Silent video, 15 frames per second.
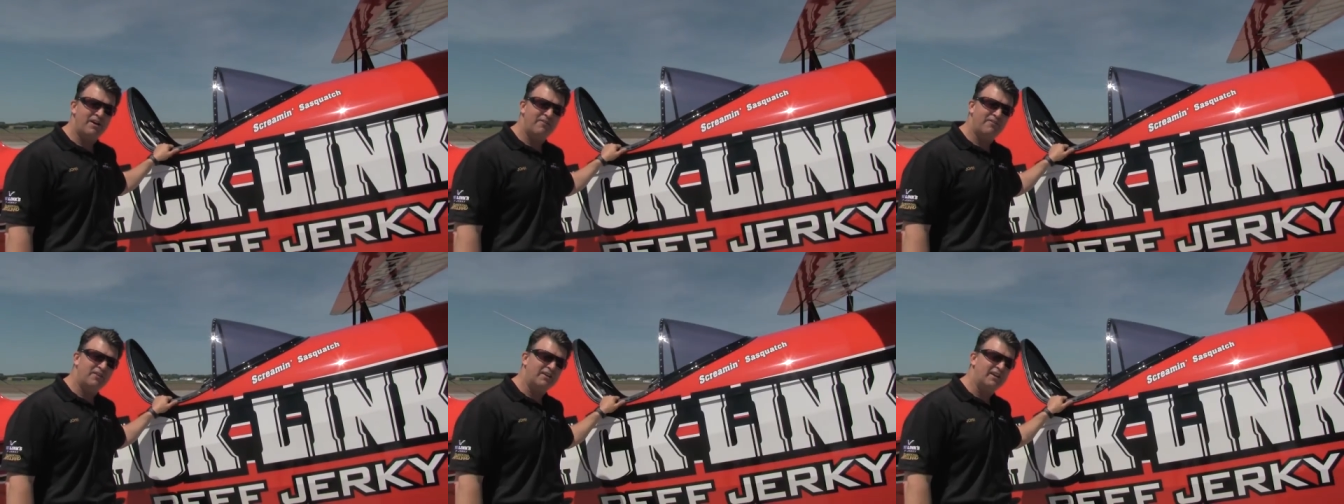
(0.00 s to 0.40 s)

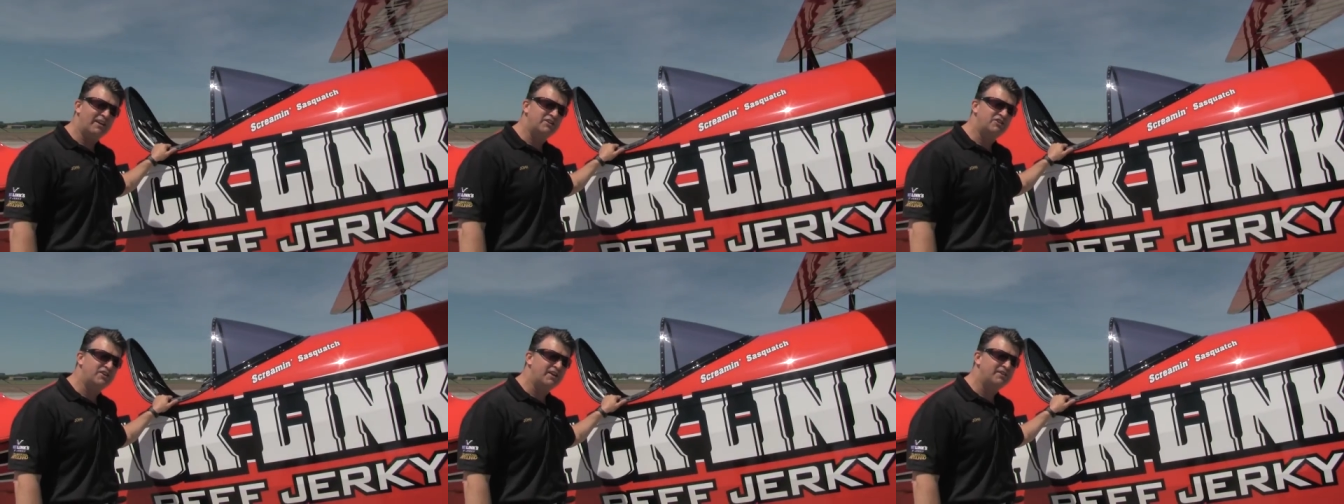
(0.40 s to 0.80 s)
if you get
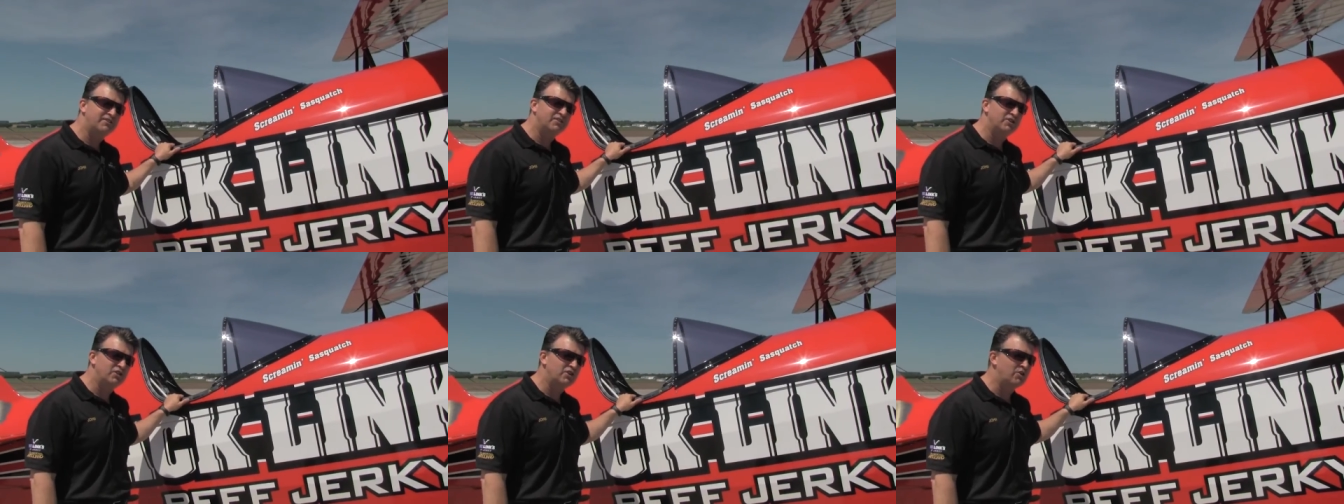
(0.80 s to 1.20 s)
a chance
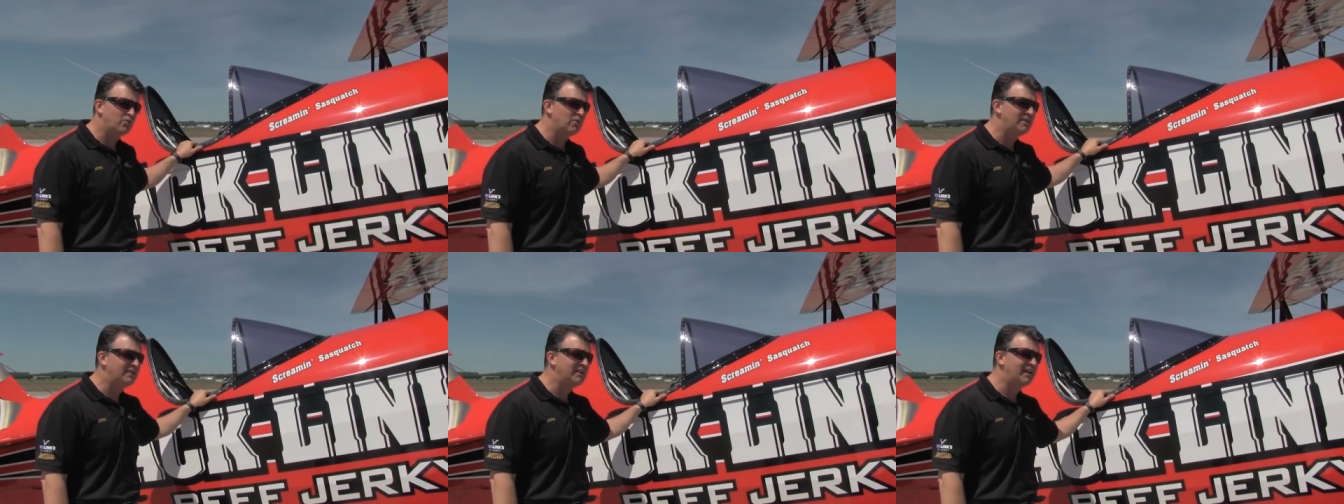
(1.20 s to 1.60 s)
to look at
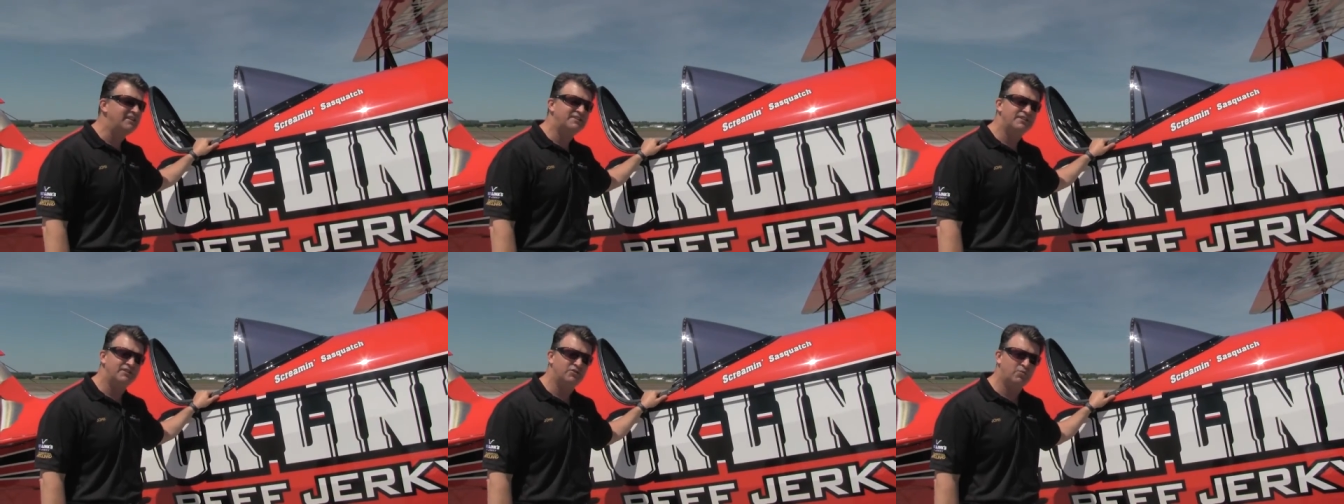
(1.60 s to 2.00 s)
what a
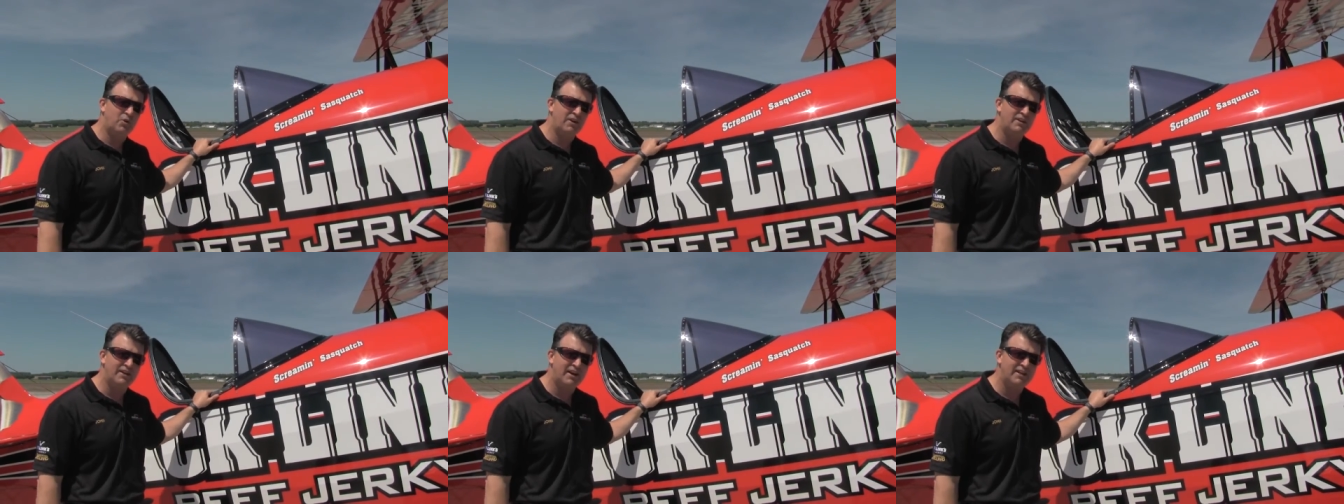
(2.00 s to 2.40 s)

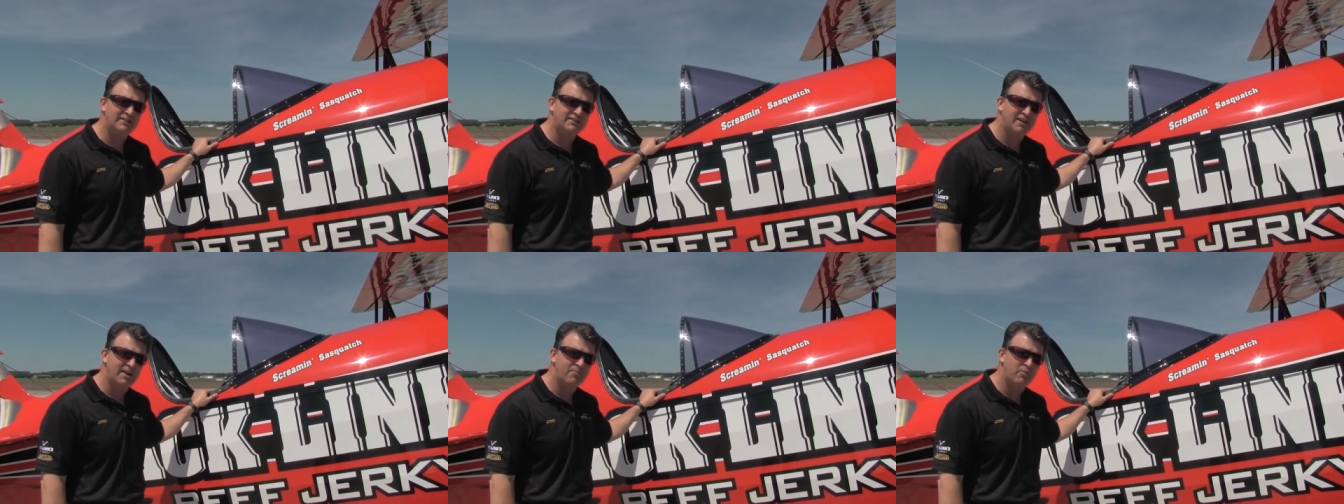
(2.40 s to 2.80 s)
1929
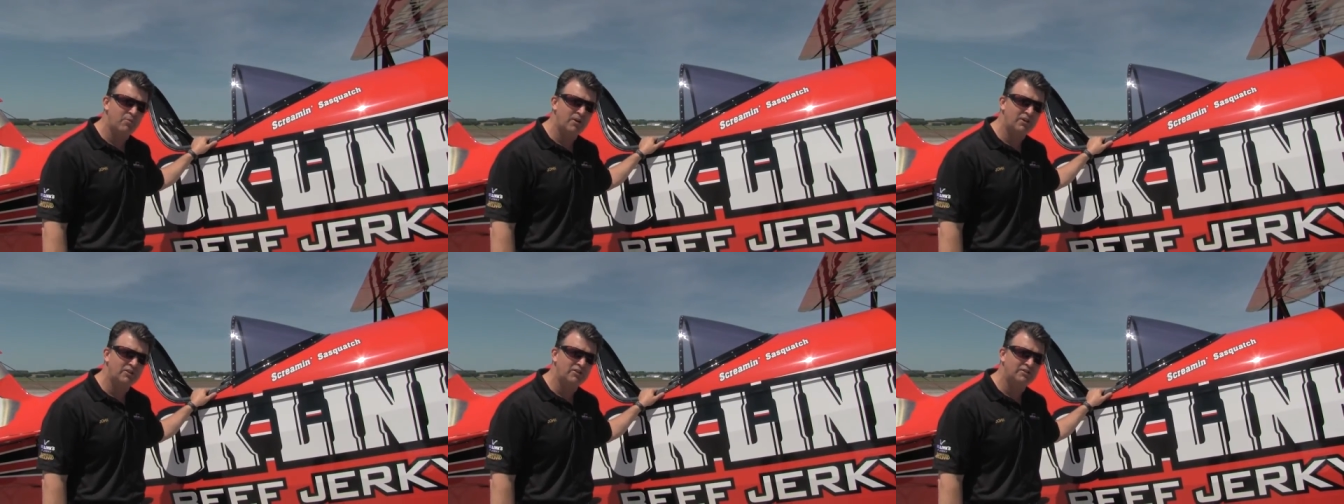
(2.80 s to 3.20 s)
taper
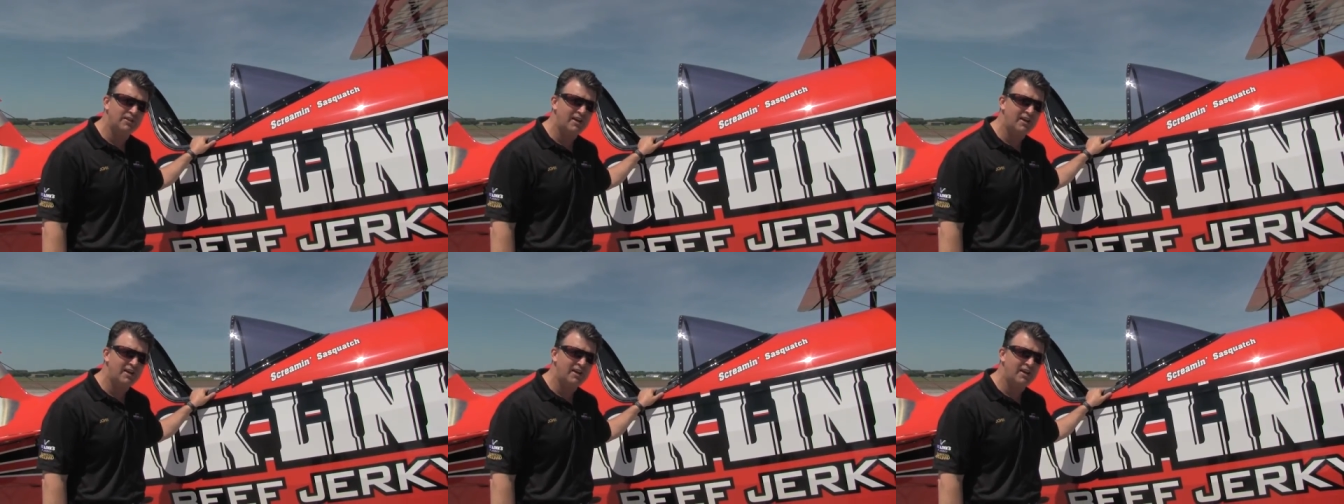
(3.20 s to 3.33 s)
wing looked